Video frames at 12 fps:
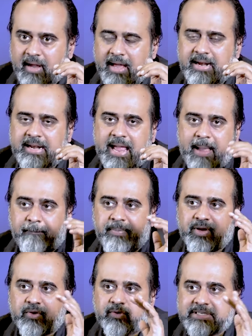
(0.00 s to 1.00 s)

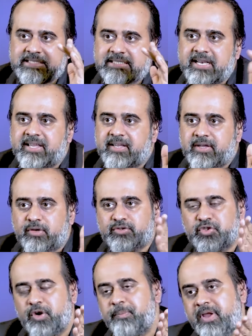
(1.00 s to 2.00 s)
Unambiguously, you
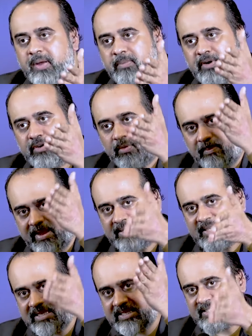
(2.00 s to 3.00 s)
should be able to
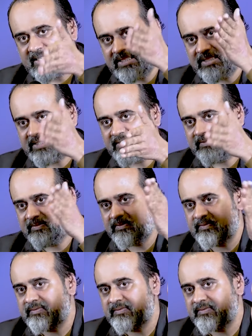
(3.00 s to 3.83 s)
make the distinction.